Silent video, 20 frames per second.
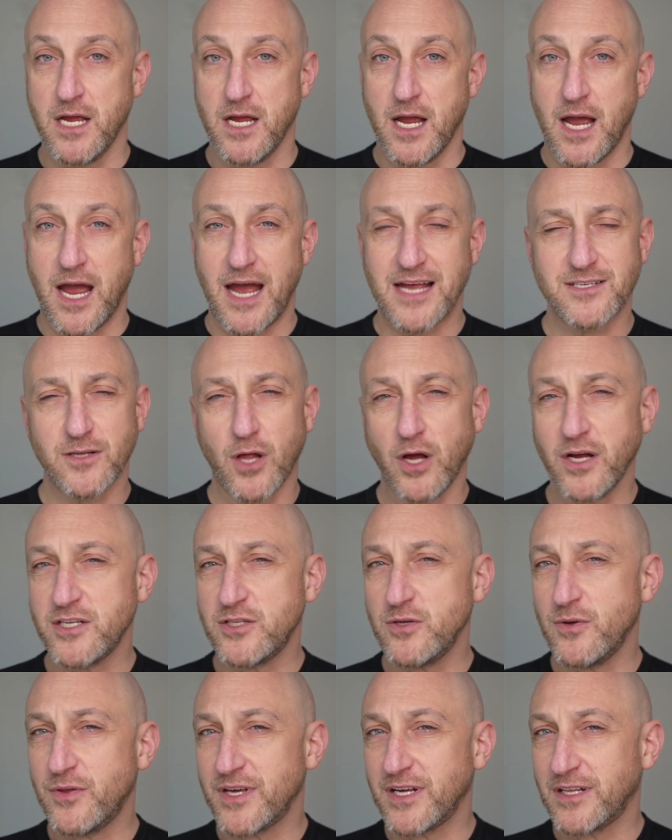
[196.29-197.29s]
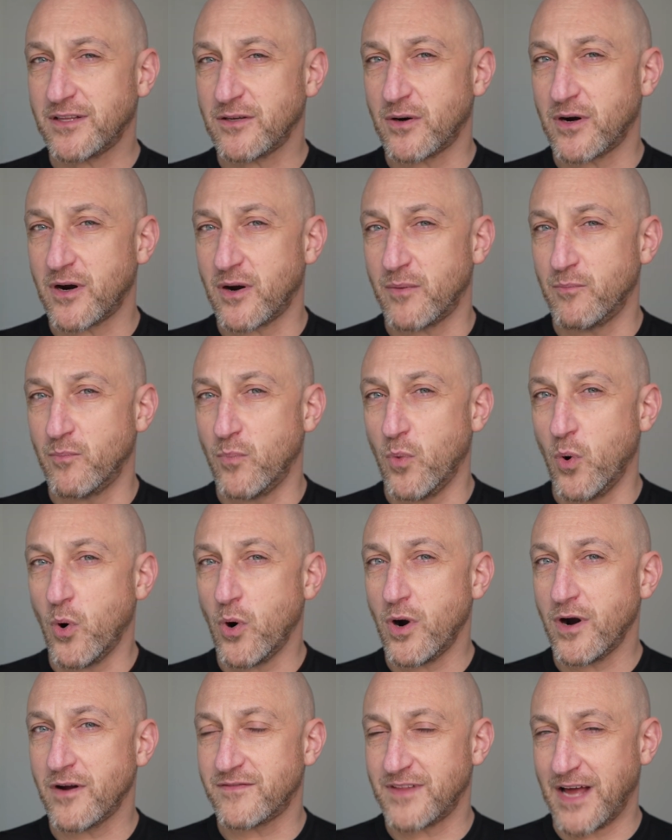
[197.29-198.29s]
As long as you think there are
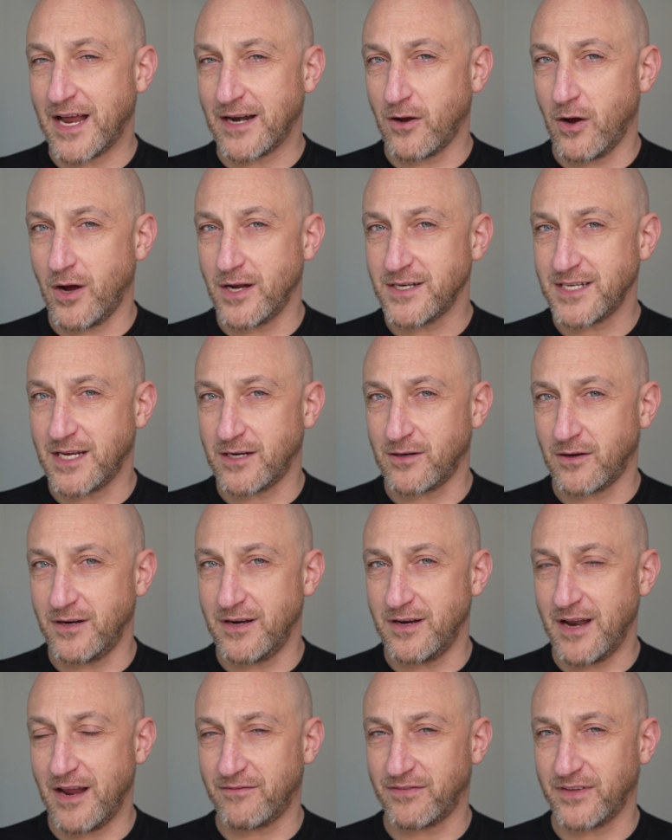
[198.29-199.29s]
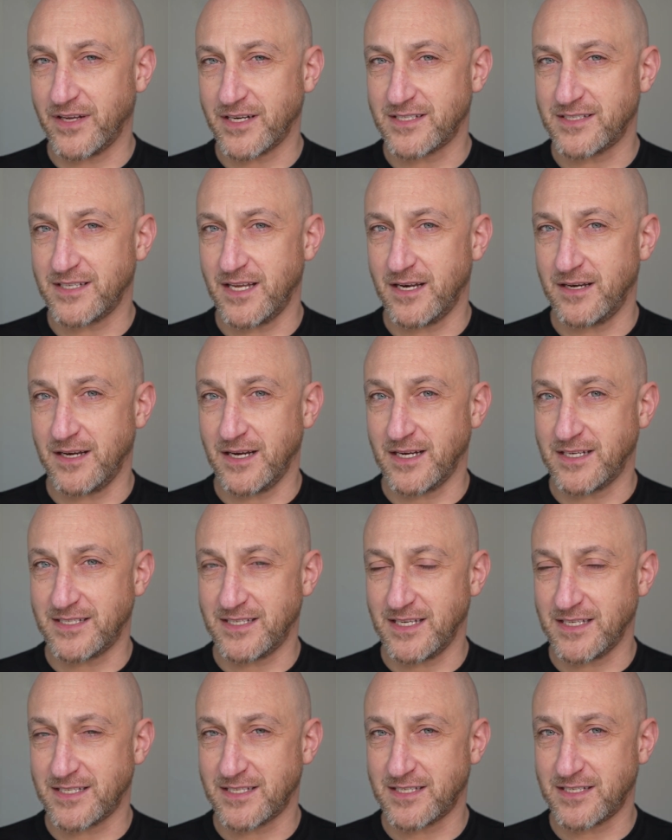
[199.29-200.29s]
more of that content on Netflix than
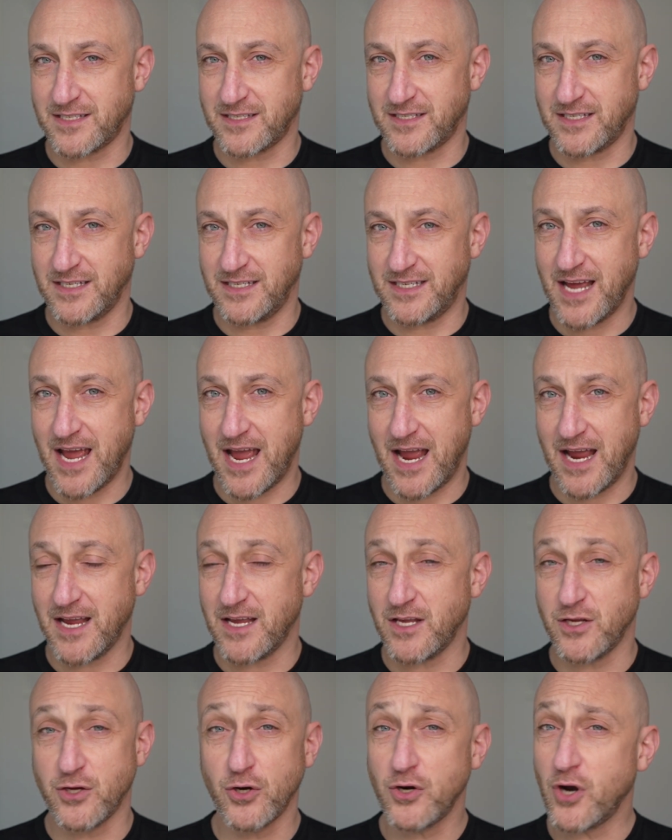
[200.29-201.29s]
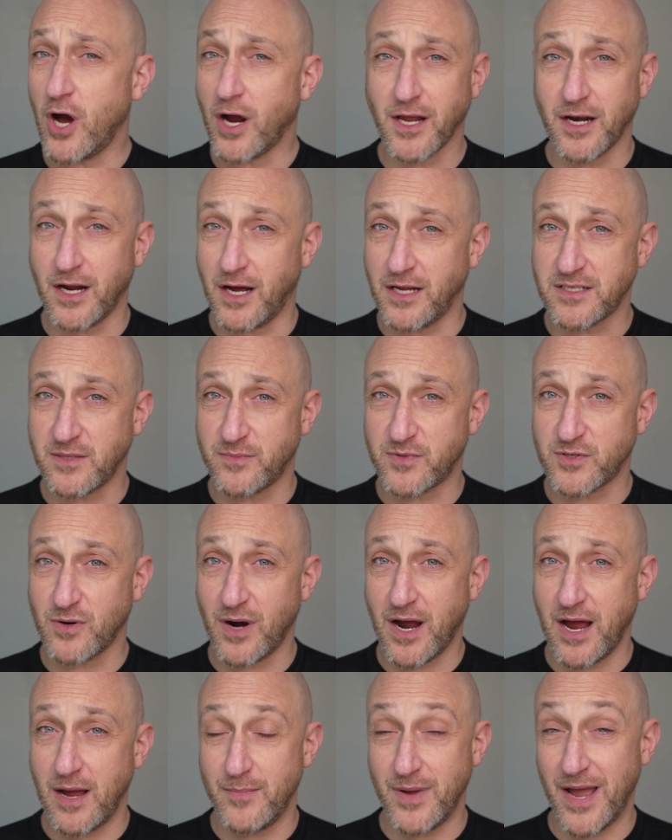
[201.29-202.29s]
exists today, you're not going to
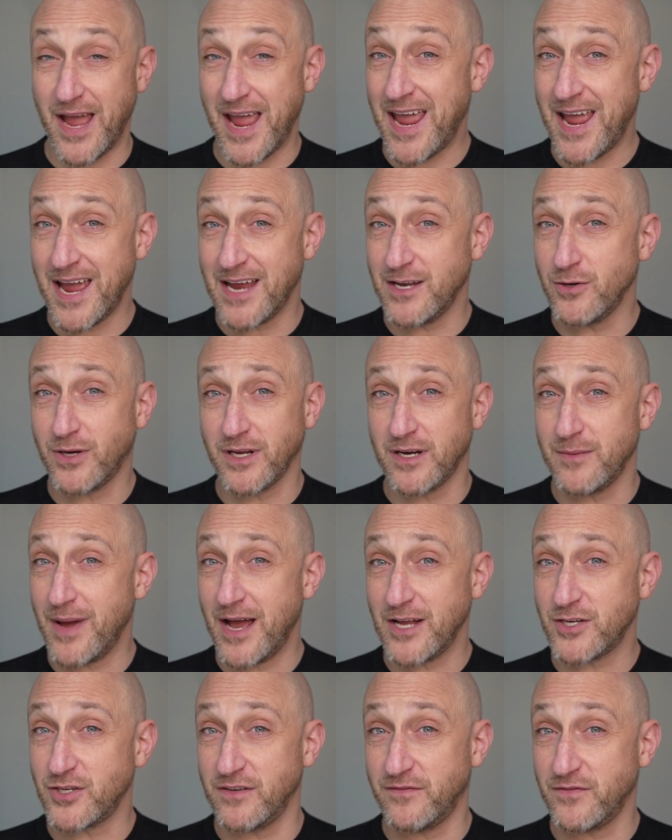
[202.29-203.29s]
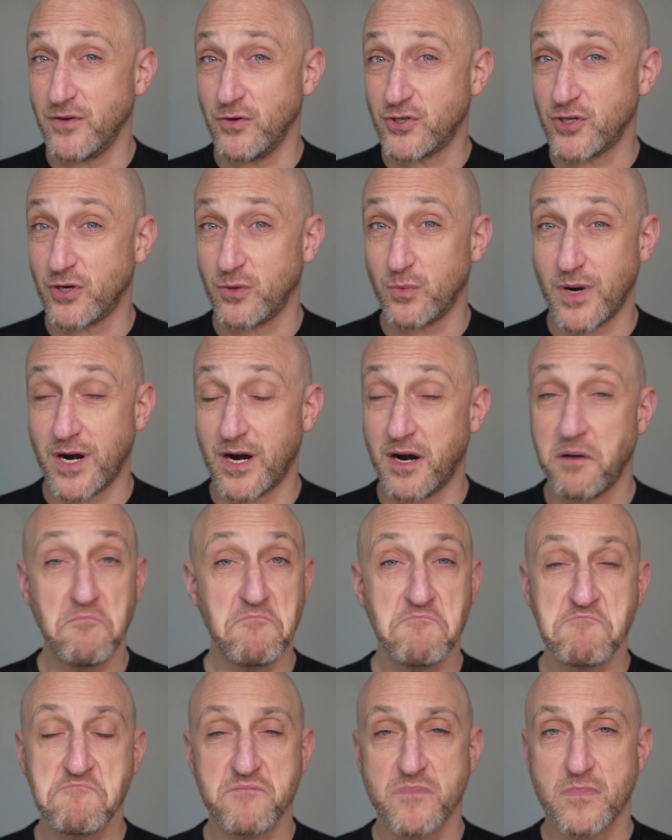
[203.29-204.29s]
unsubscribe. And you can imagine a future where
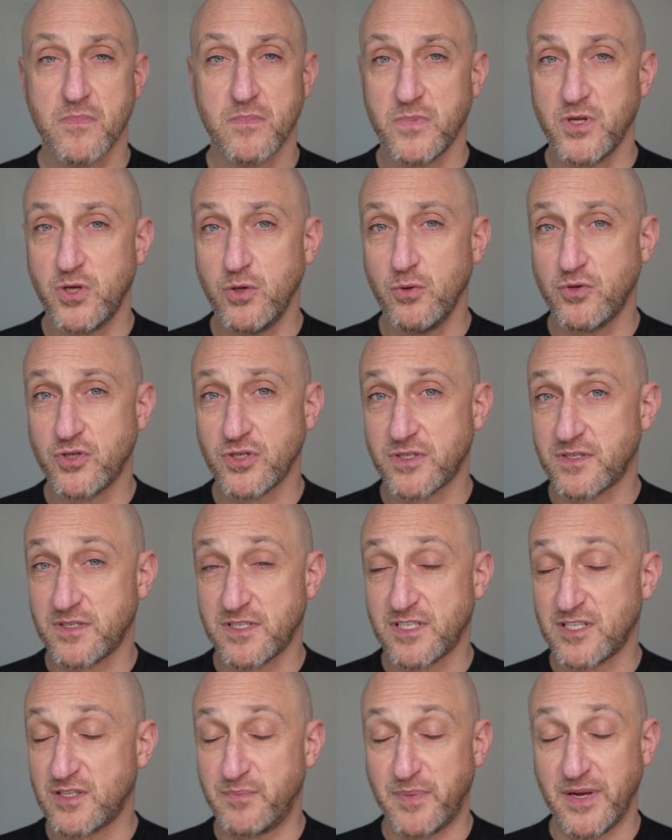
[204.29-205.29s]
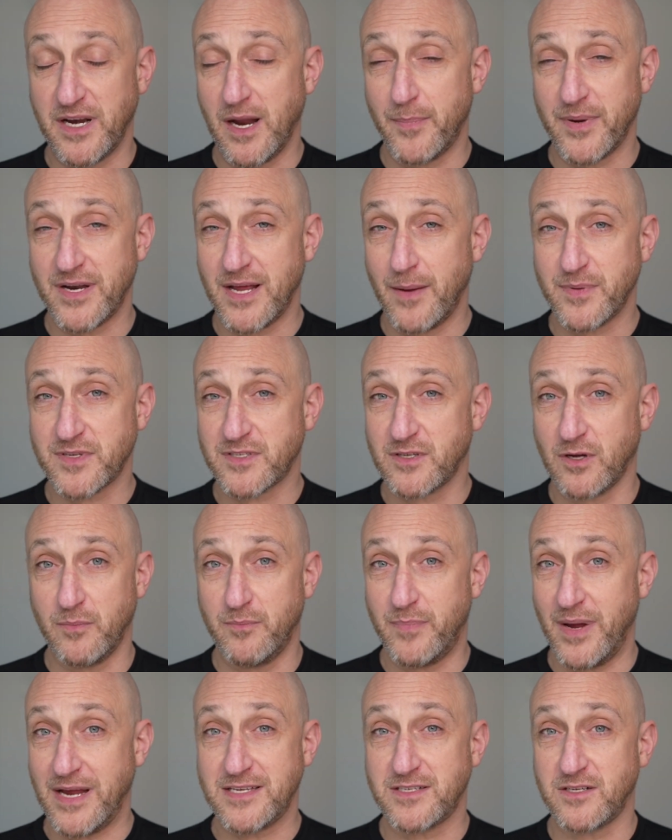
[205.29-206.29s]
you just spin up an episode
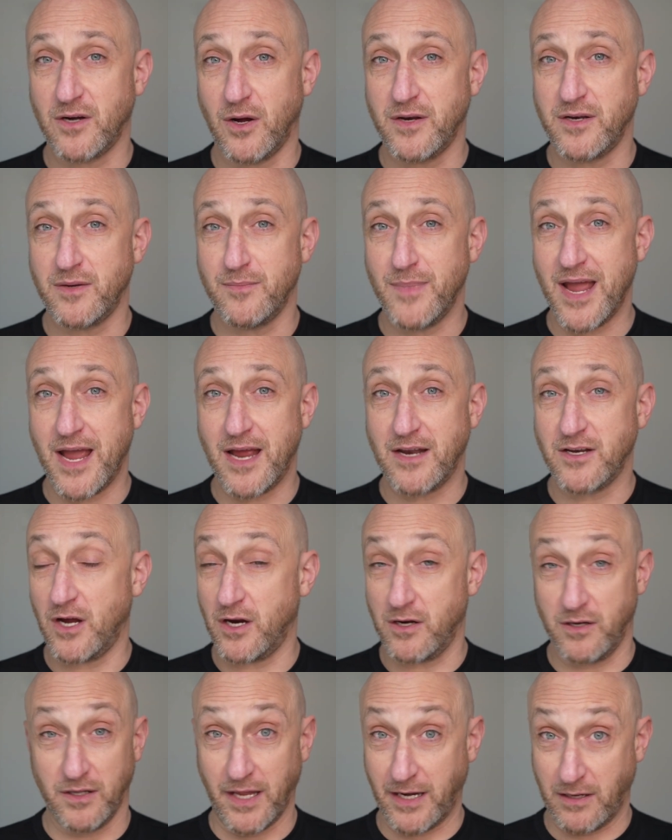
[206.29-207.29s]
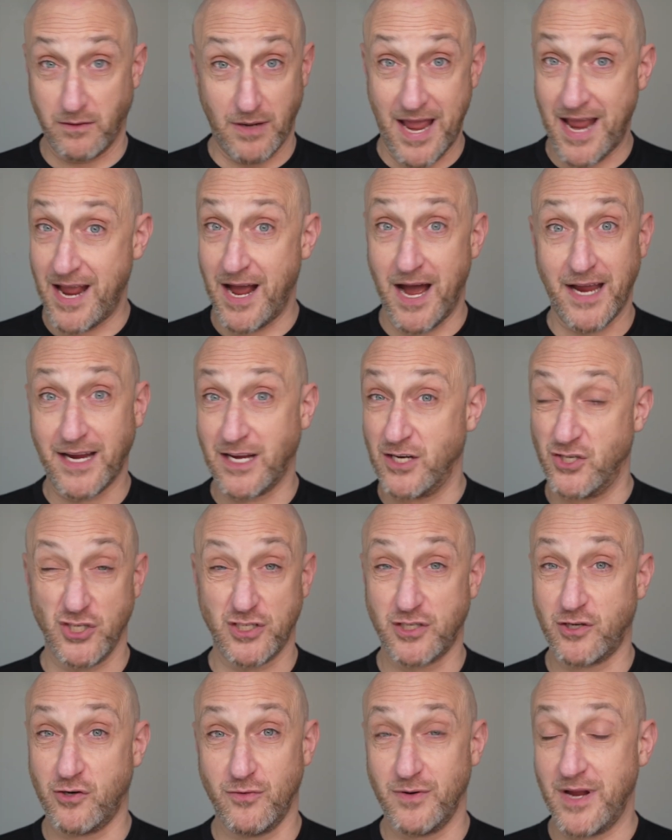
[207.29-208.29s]
based on demand. Like AI could just
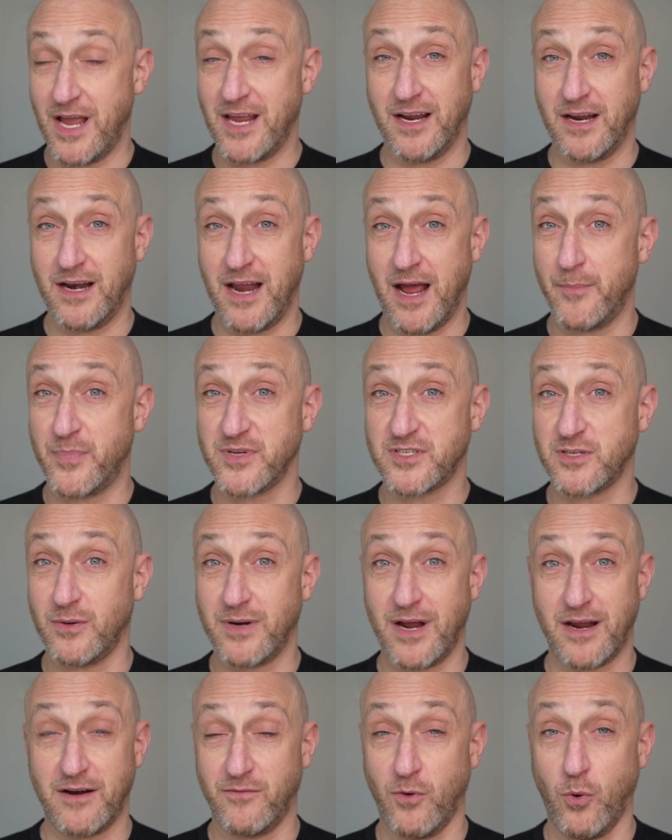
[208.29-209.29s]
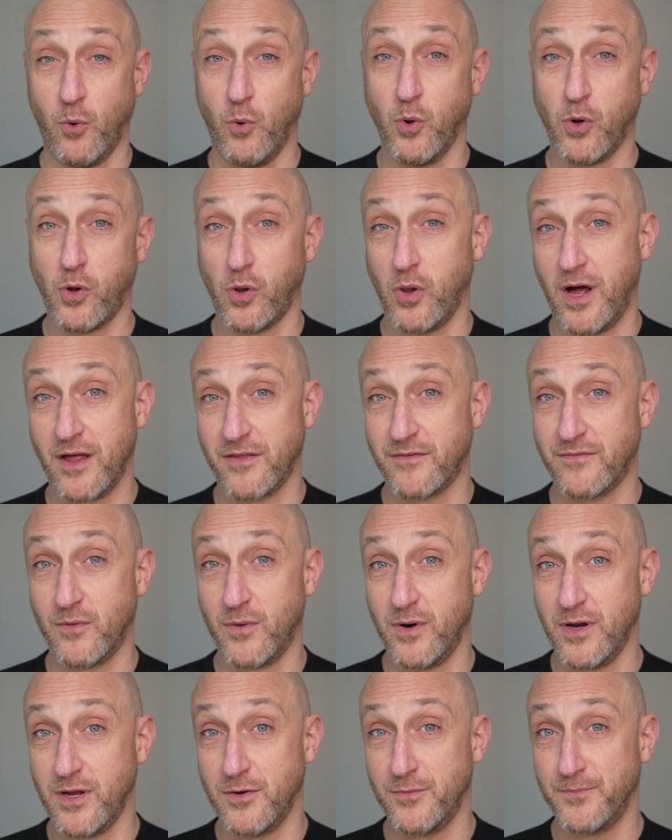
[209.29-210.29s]
create an episode out of whole cloth for you.